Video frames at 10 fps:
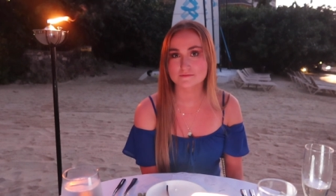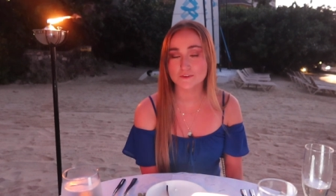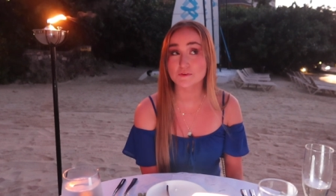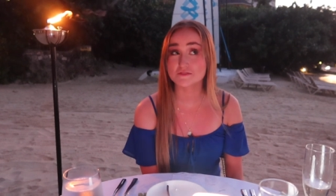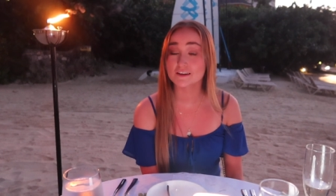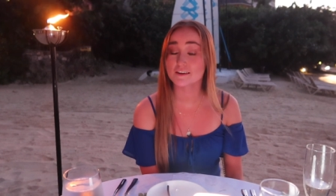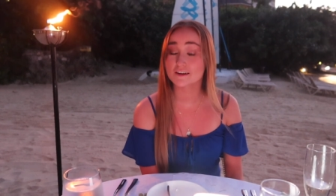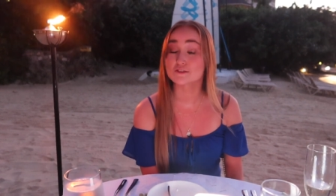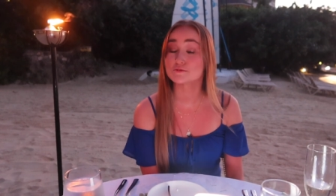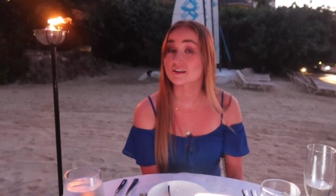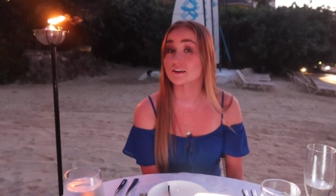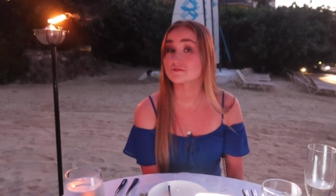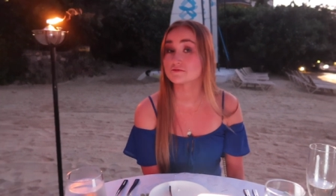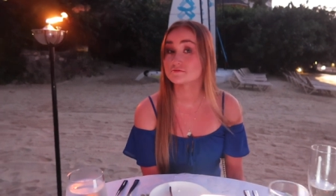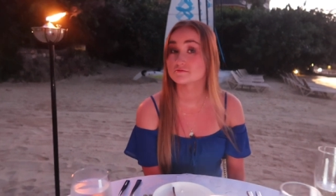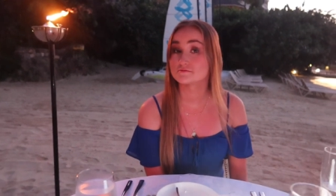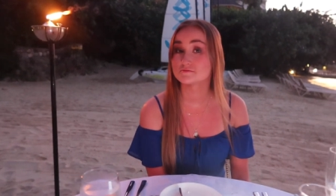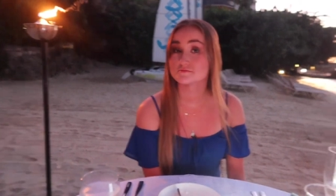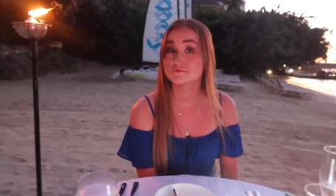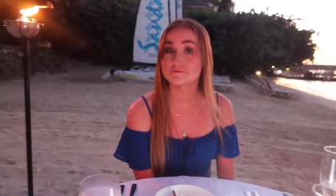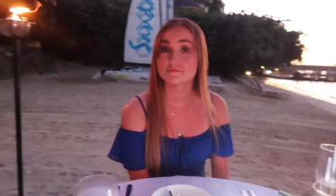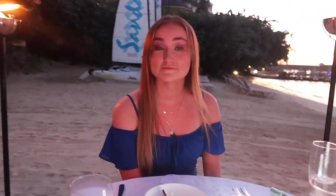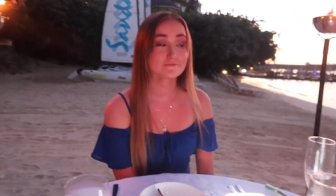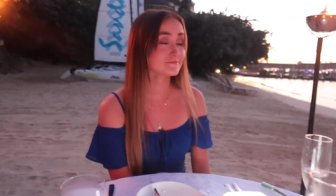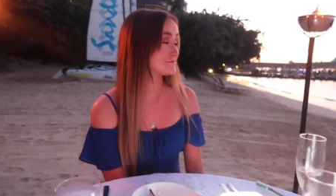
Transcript: It is. We've done a lot of cute stuff. I mean, look at this.